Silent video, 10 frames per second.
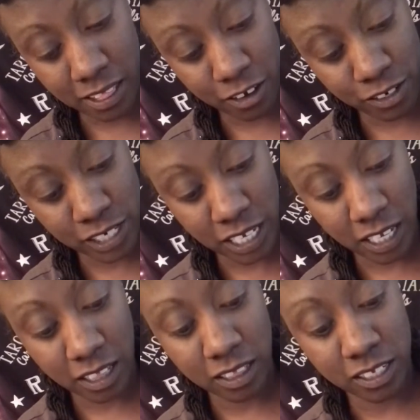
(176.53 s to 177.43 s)

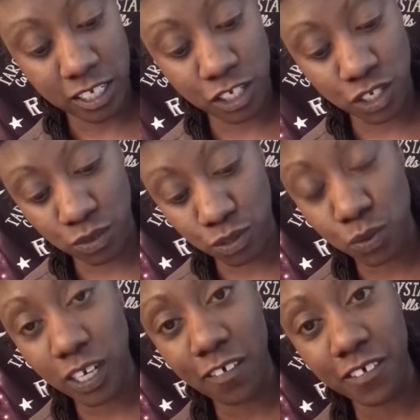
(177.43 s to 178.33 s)
13th to June
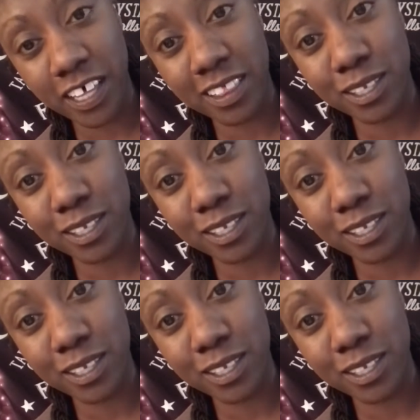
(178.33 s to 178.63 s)
25th,